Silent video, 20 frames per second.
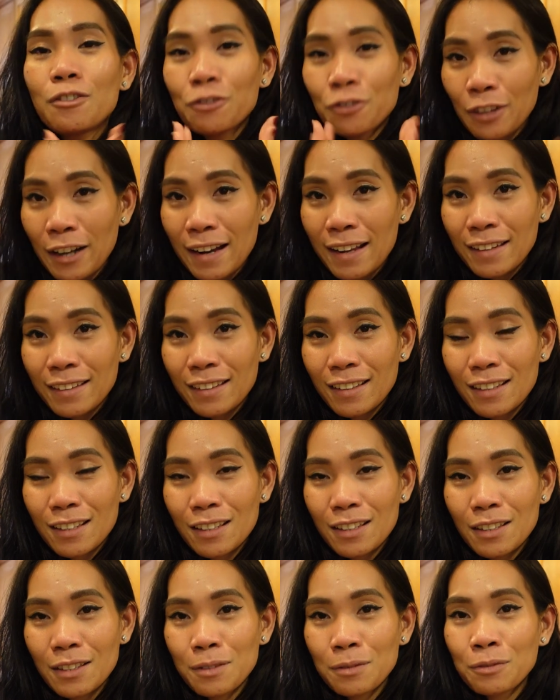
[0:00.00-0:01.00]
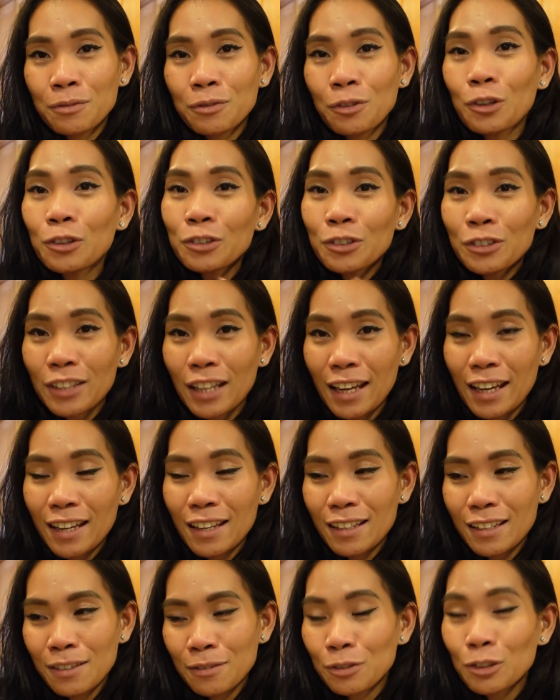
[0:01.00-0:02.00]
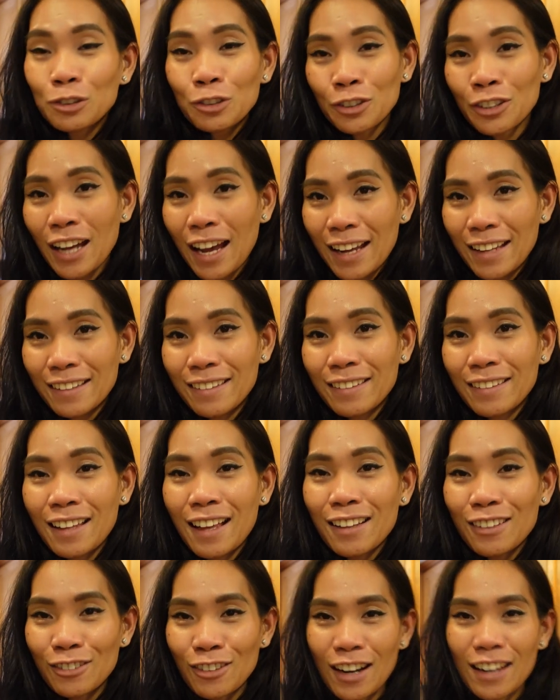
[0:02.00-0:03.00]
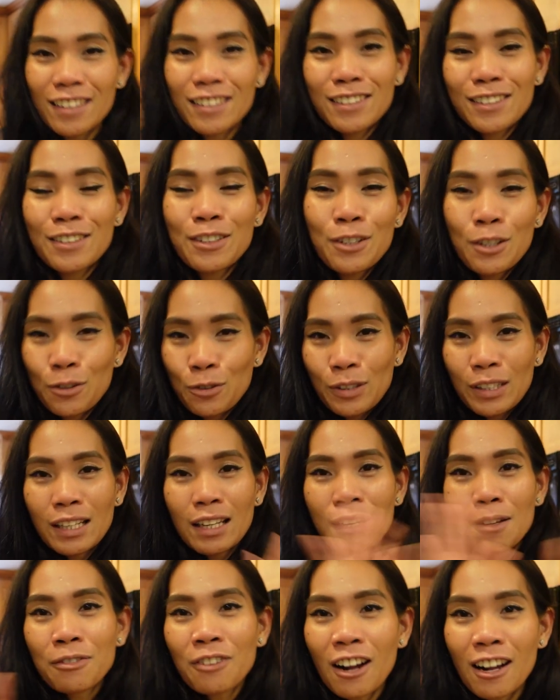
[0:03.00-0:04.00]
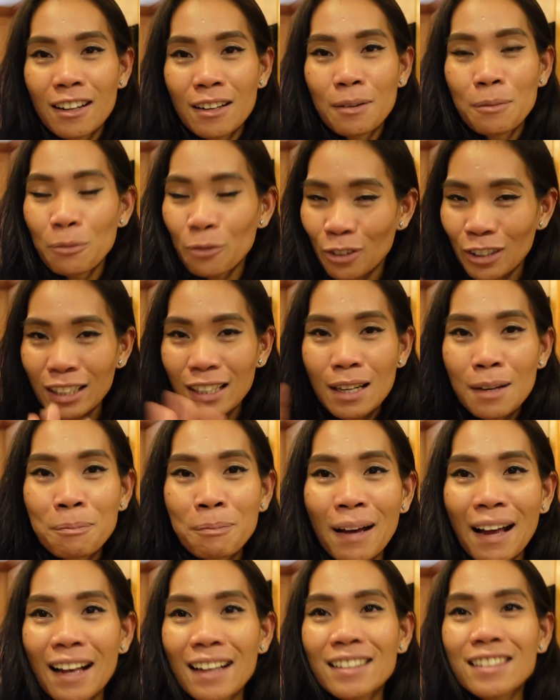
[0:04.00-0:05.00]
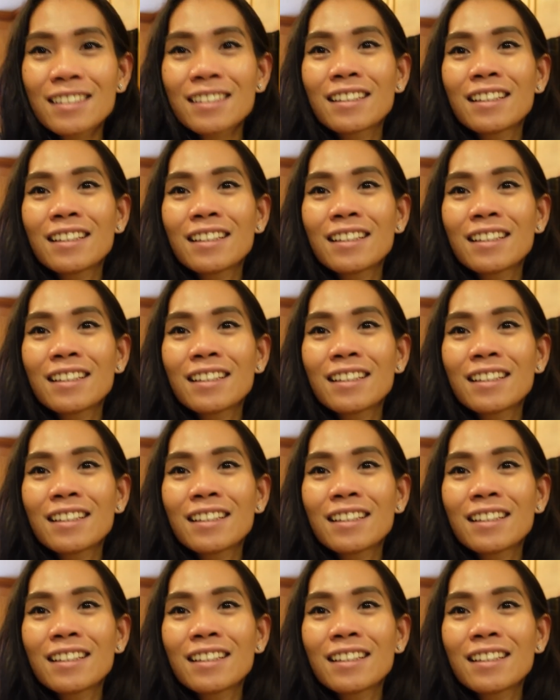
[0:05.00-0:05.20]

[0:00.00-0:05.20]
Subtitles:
bread for tonight, not rice. We're gonna pass